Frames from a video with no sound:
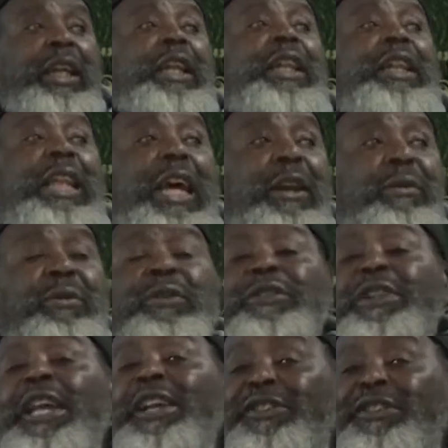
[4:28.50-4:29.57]
that was
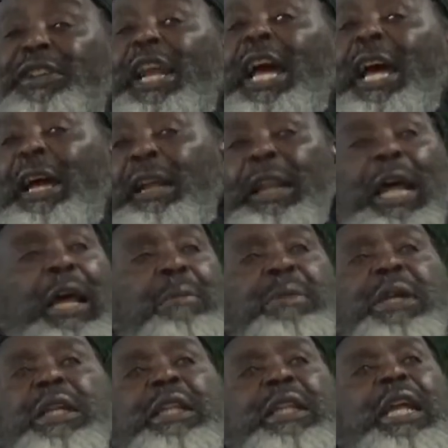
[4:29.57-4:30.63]
their style. I
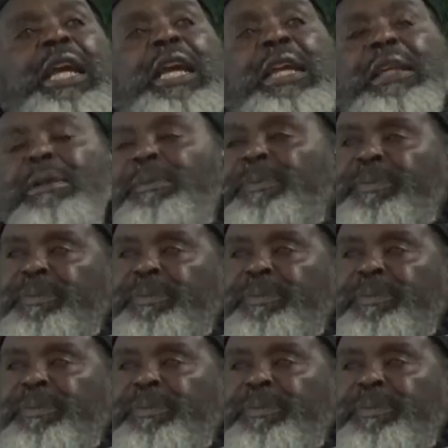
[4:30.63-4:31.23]
mean,